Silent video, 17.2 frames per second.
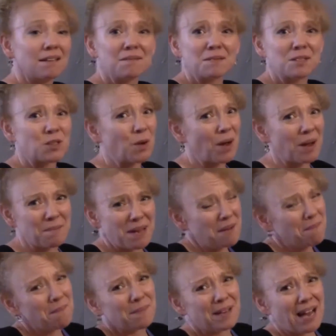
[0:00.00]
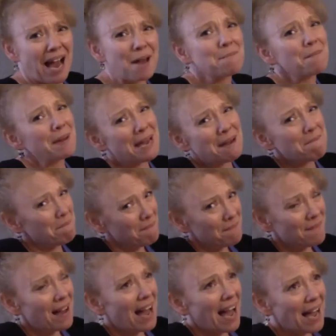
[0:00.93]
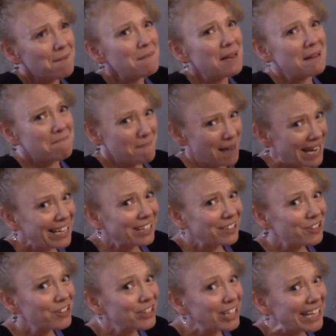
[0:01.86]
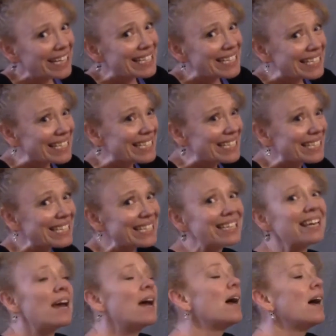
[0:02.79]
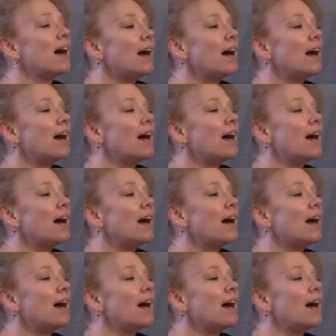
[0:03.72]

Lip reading: So I may make it look like it's easy,